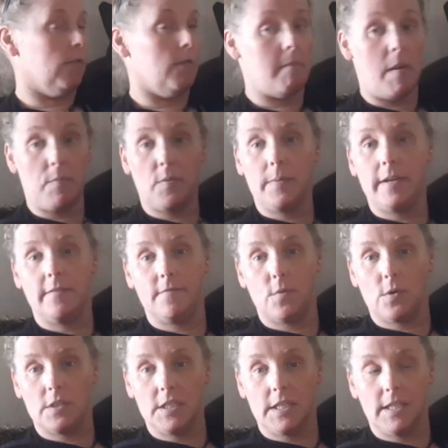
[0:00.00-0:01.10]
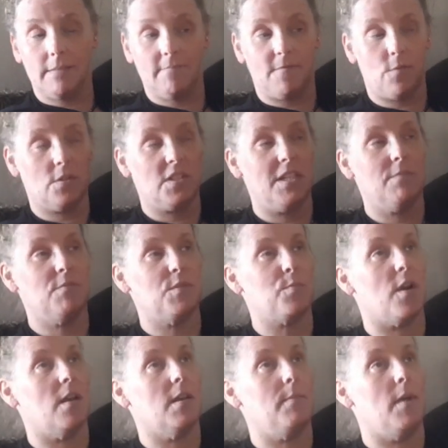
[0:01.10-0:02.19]
remember being 14, 14 was
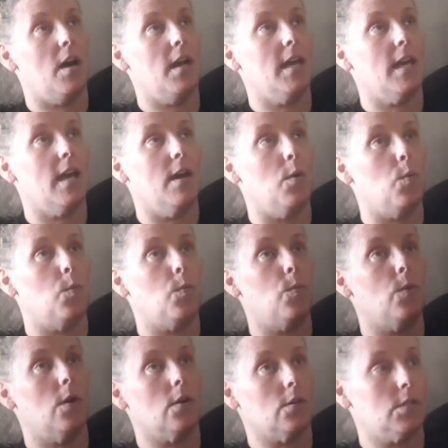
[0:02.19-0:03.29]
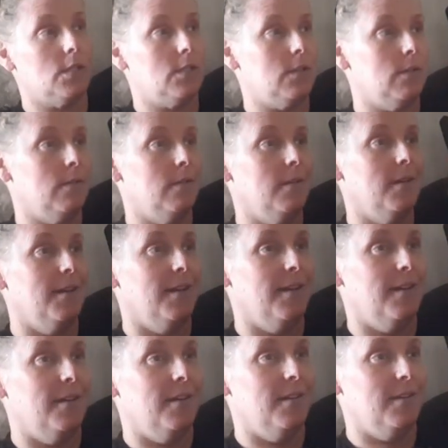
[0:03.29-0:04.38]
probably my worst
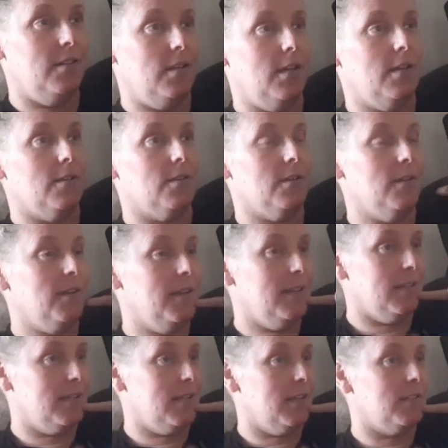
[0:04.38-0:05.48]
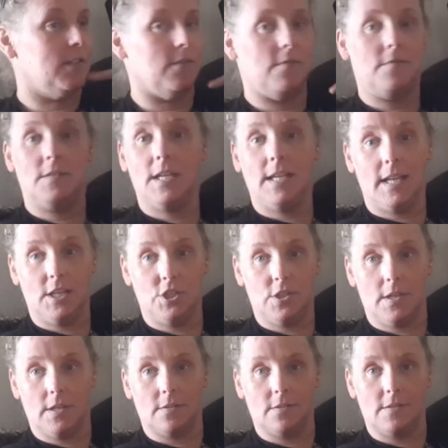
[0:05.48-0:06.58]
year in the sense of teenage
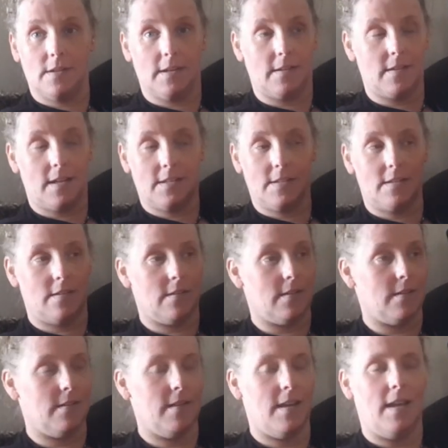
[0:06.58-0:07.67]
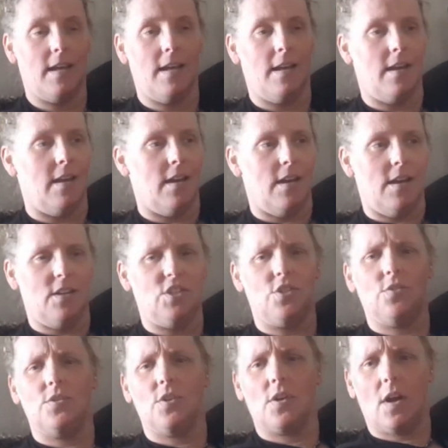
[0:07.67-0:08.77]
years. Like, that's the
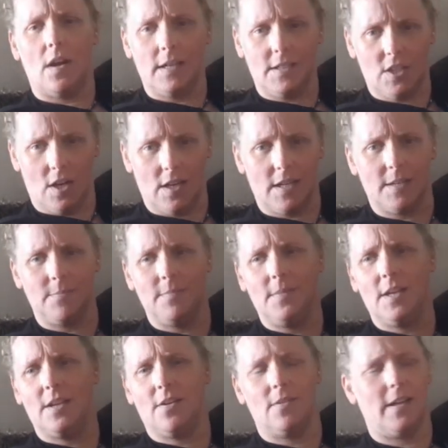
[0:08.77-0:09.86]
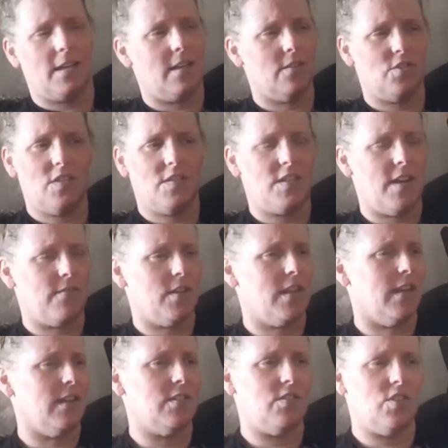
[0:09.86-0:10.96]
junior high time, you know, like, you're just,
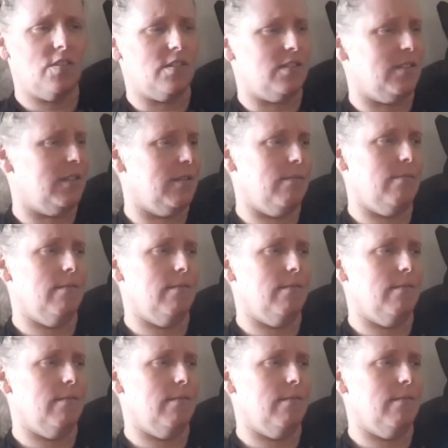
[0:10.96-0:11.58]
everything is just